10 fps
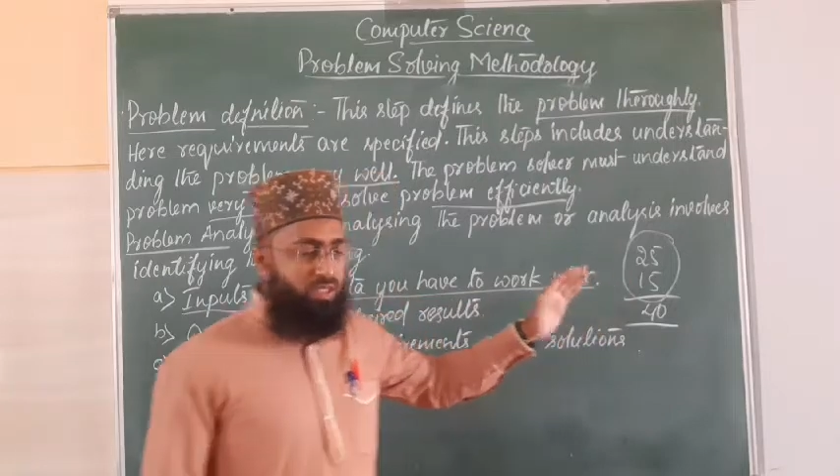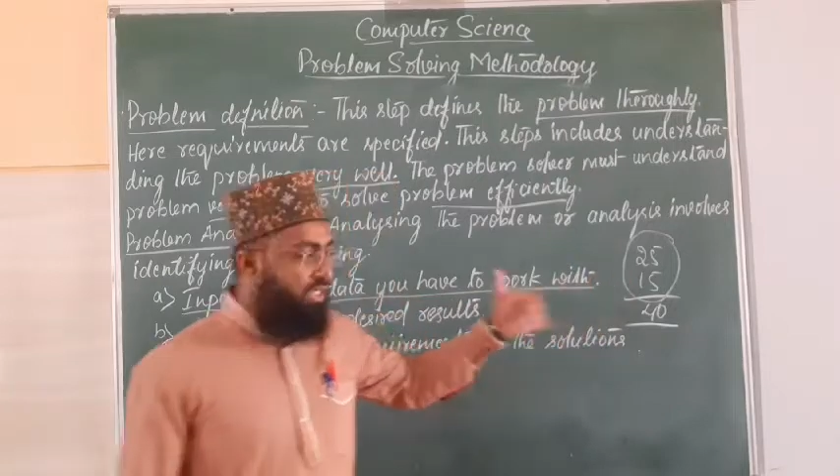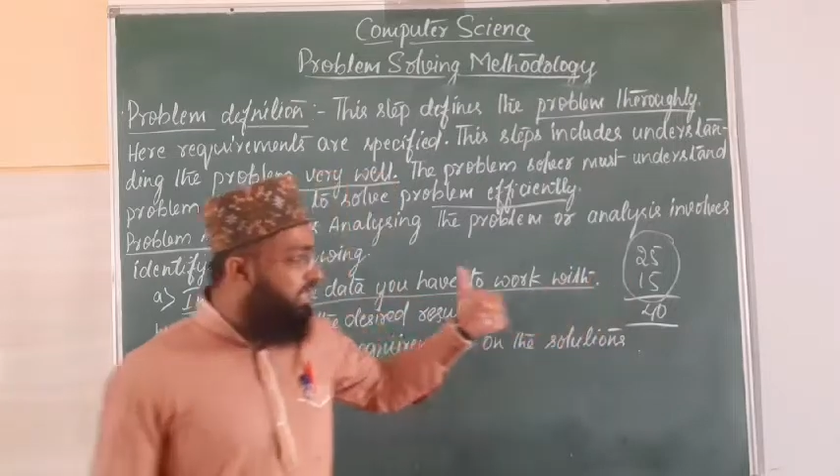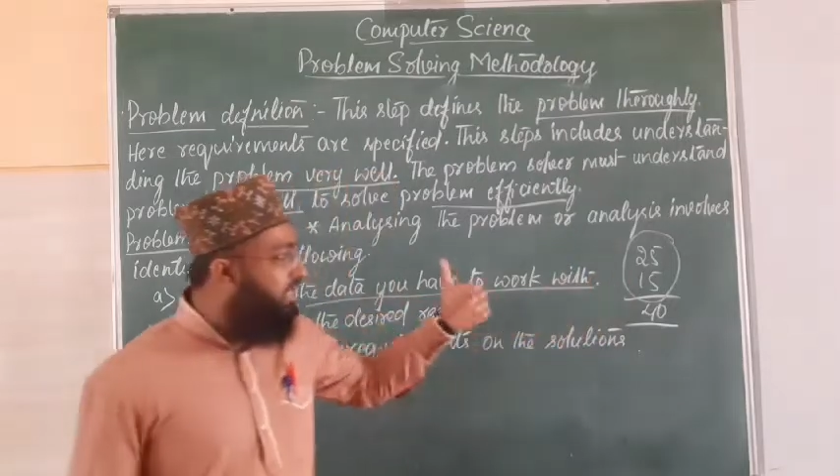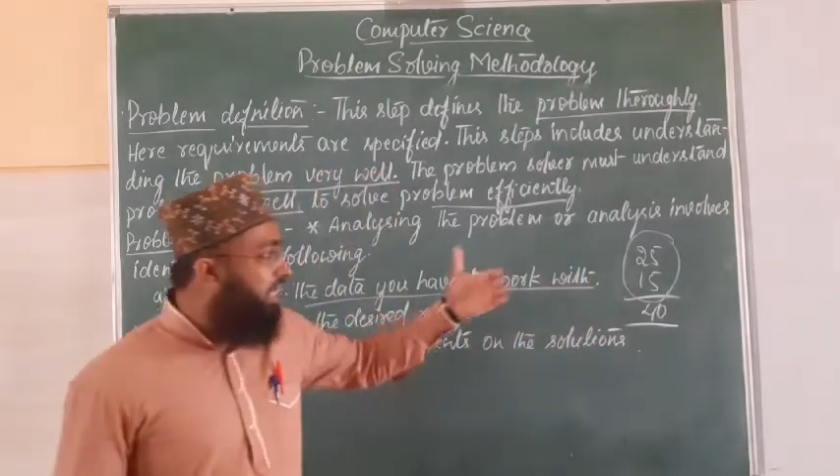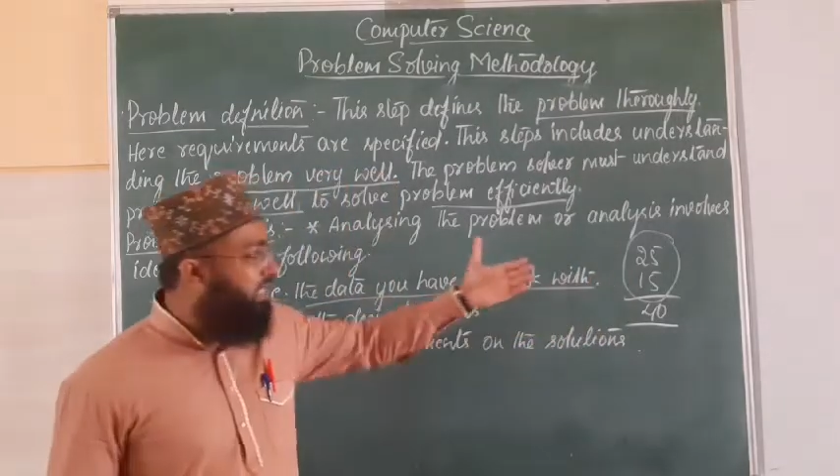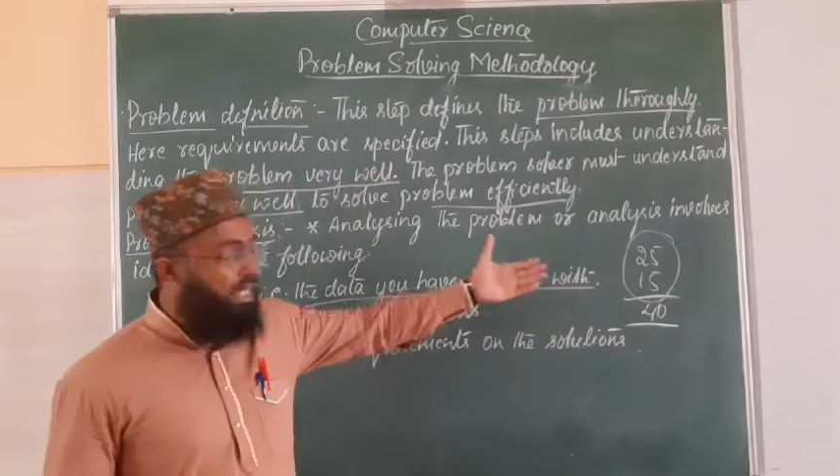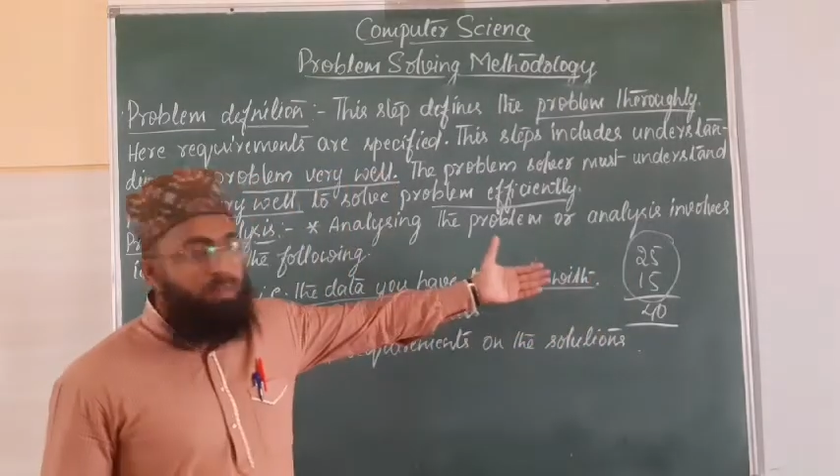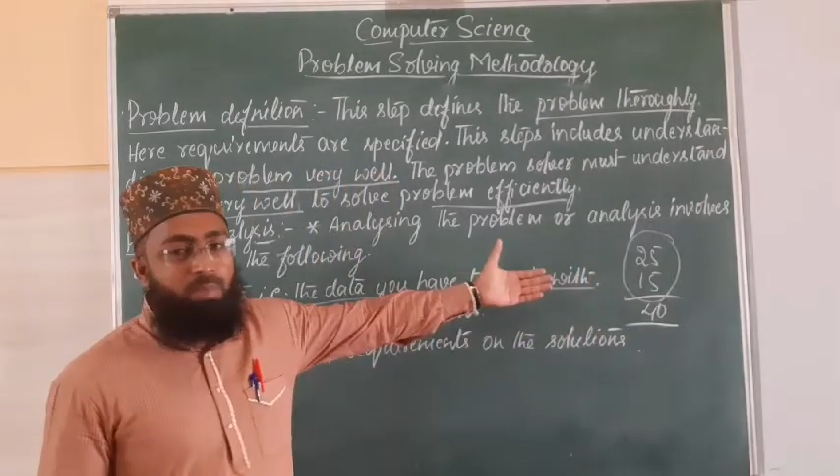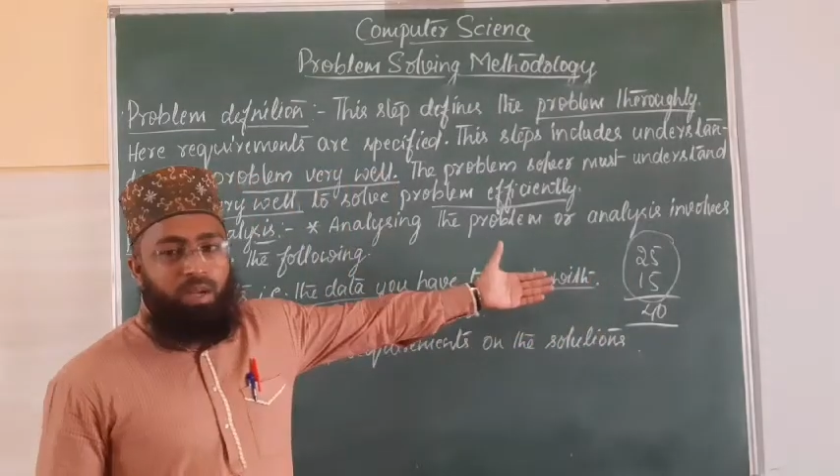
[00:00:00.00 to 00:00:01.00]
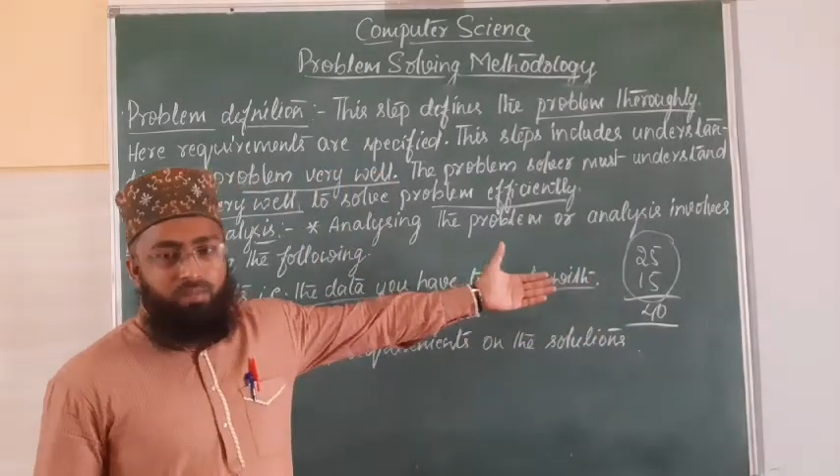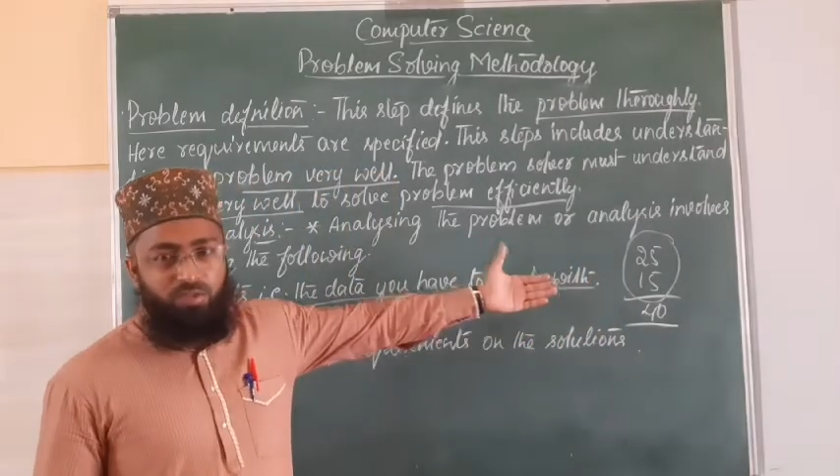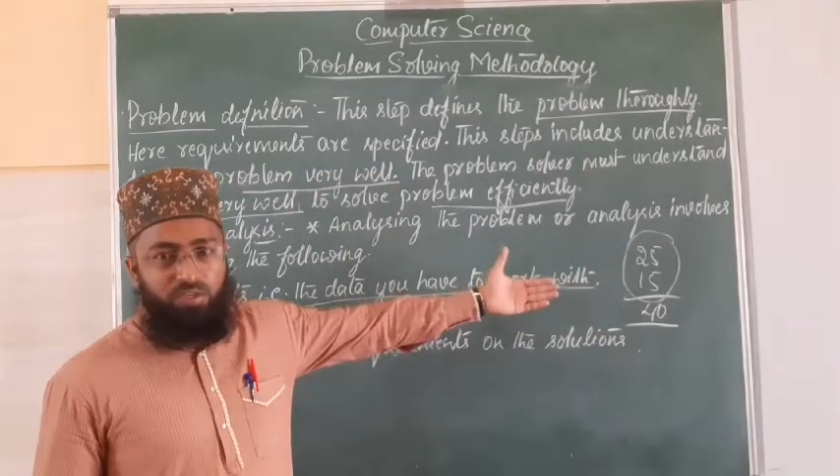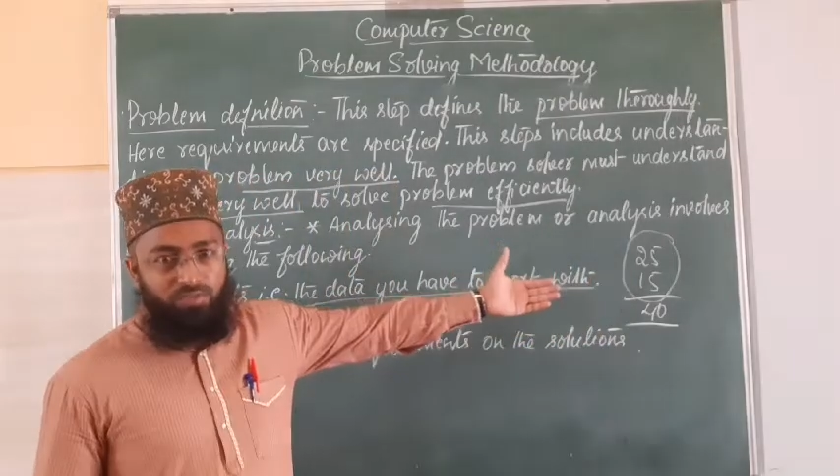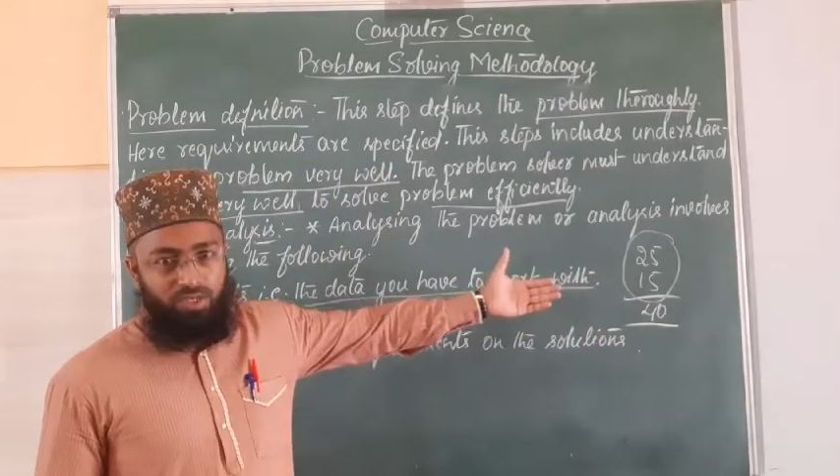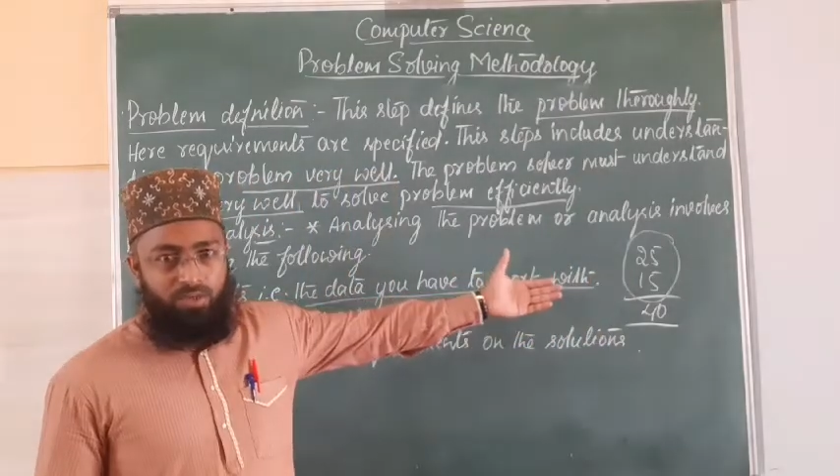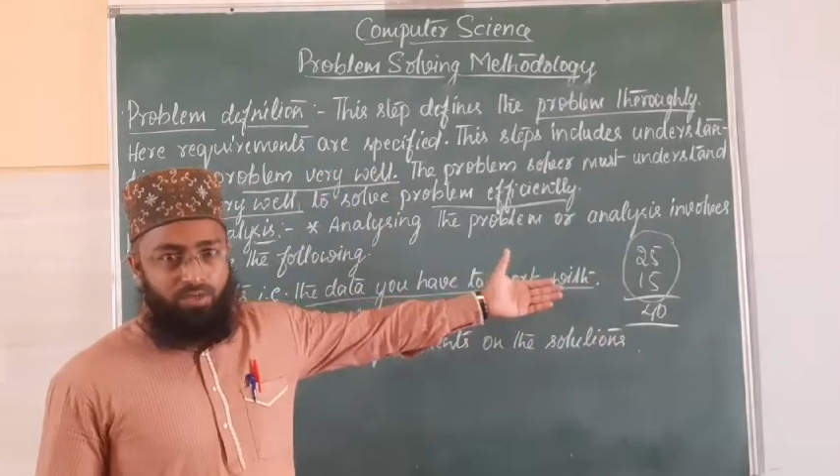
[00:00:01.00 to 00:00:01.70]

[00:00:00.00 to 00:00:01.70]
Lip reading: this is an example I am giving.